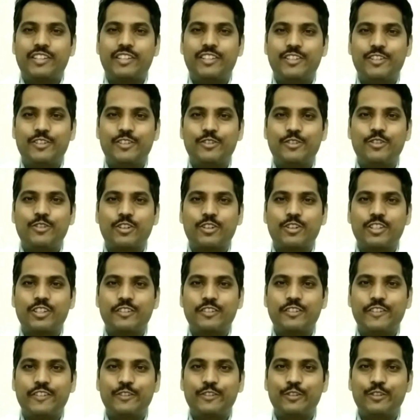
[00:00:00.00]
This is Dr.
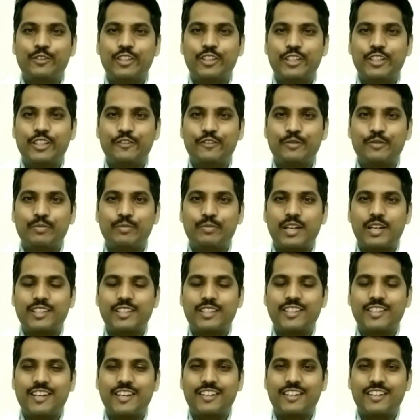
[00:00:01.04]
Naveen Kulkarni from Partha
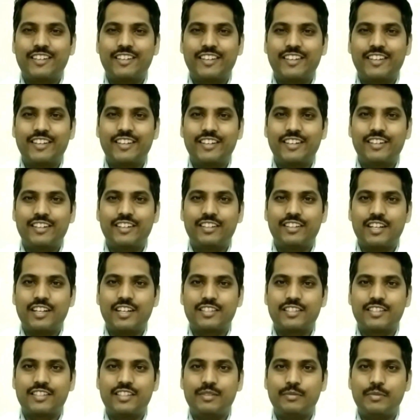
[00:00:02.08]
Dental Care,
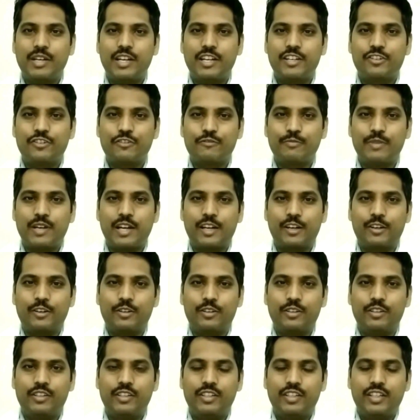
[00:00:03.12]
Dasarahalli branch of
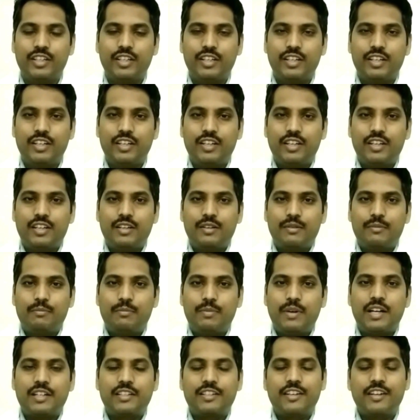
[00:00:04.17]
Bangalore.
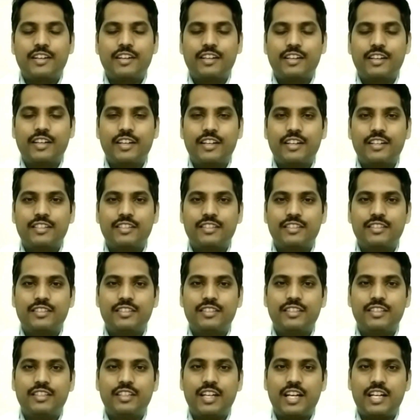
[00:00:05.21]
Partha Dental Care is
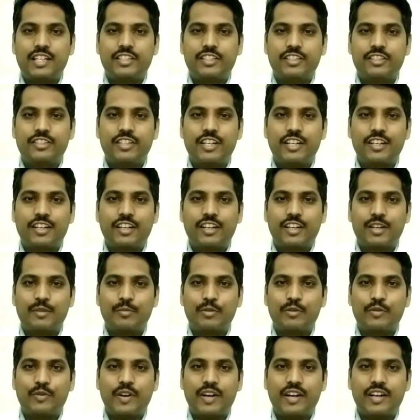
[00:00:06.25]
the largest dental care
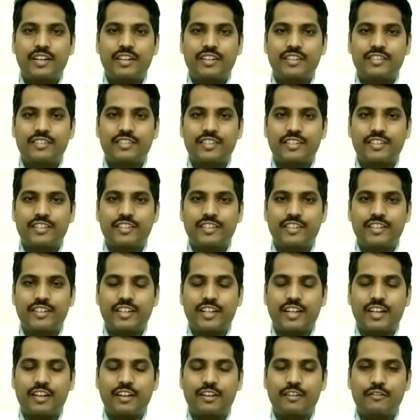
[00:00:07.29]
provider in southern
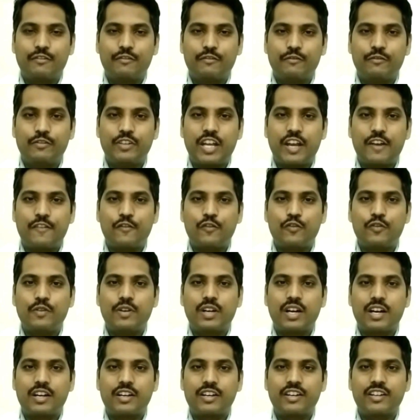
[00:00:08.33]
India. We have over
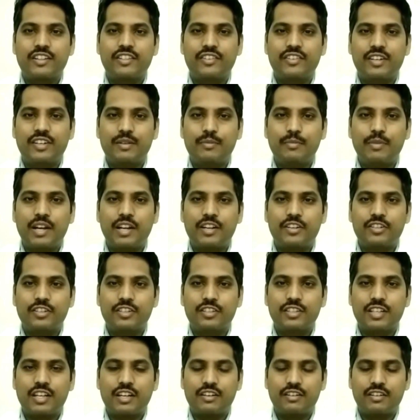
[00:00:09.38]
103
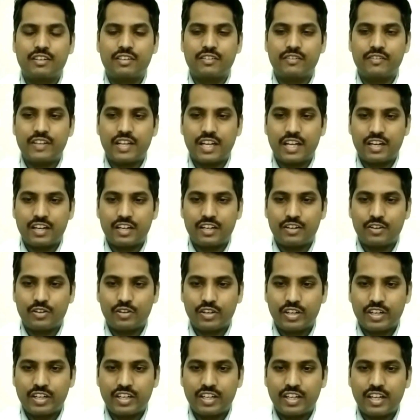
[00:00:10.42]
branches and we are
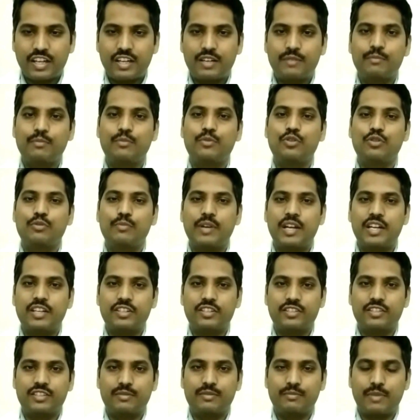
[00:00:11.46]
inaugurating and more
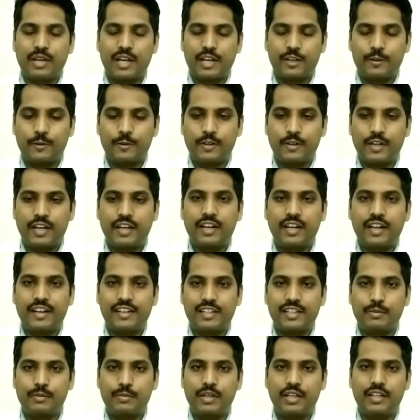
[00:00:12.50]
branches in Bangalore and
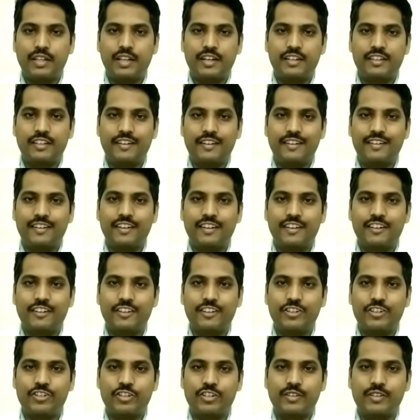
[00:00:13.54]
Hyderabad and Telangana
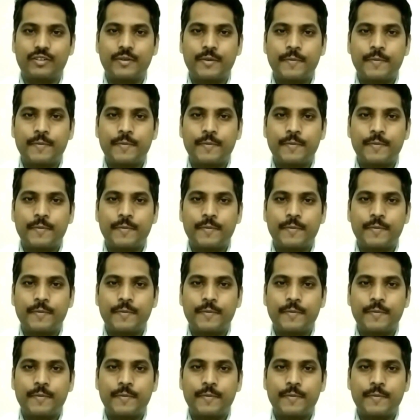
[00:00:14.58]
region.